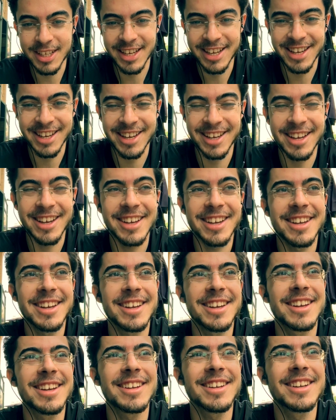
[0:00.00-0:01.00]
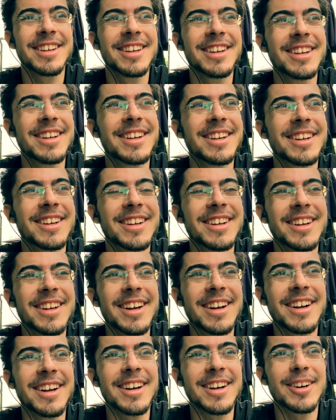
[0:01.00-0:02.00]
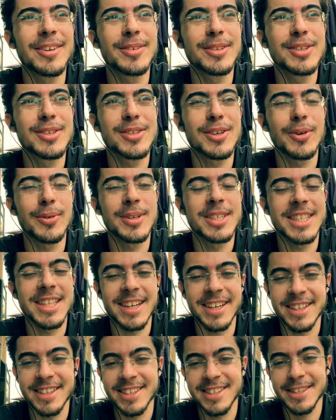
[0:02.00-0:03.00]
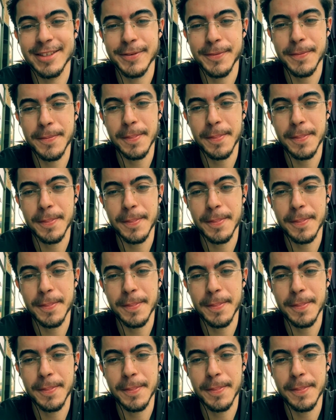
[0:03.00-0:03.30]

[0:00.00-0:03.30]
uh, which is always nice